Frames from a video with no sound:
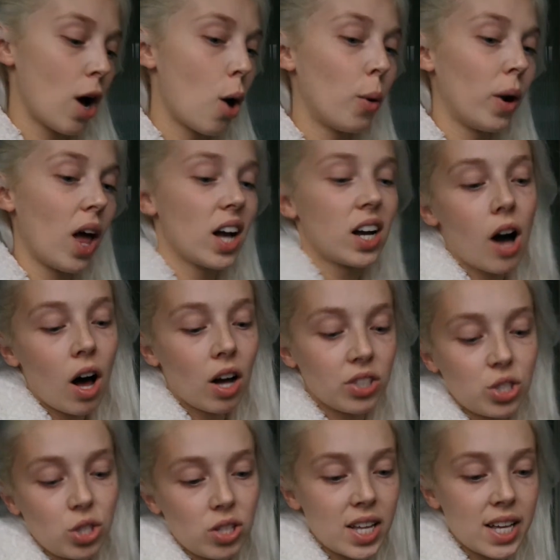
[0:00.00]
oh well, I can't
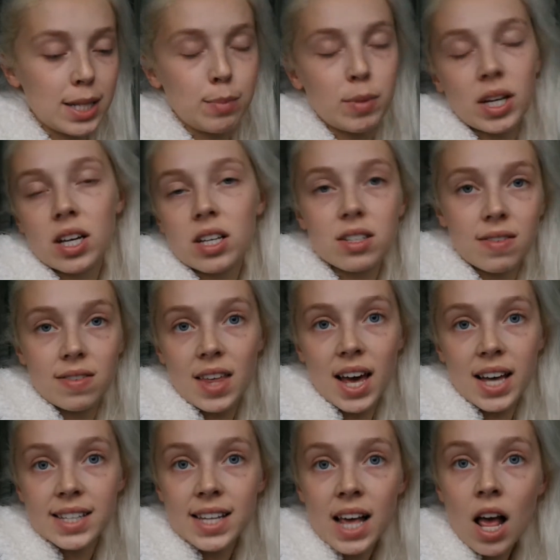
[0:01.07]
do this because of
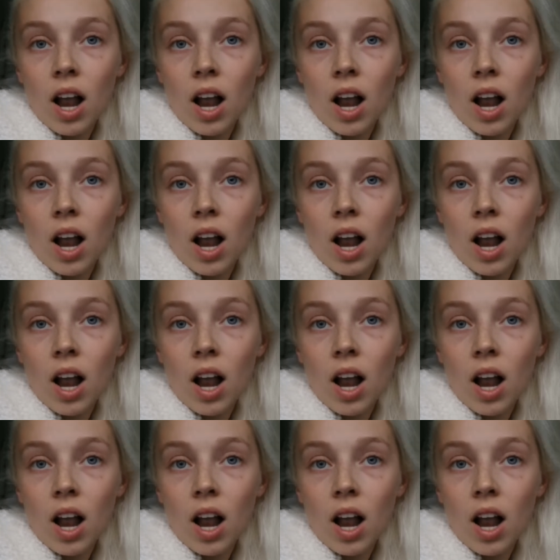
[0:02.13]
this.